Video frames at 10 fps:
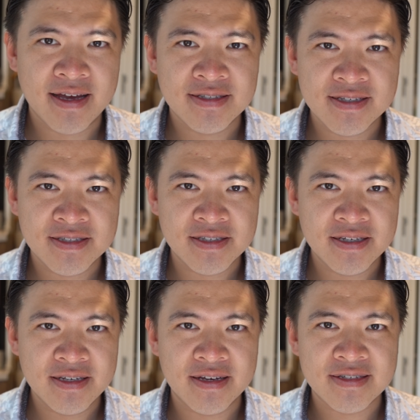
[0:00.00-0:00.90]
SEC
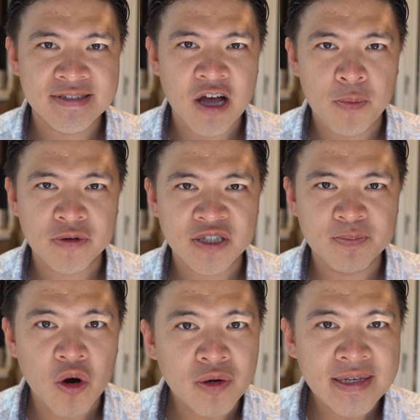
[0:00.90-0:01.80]
is now
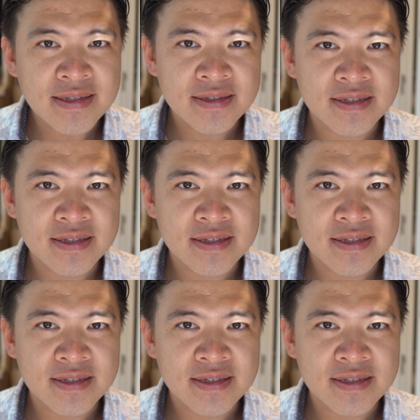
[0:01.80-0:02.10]
postponing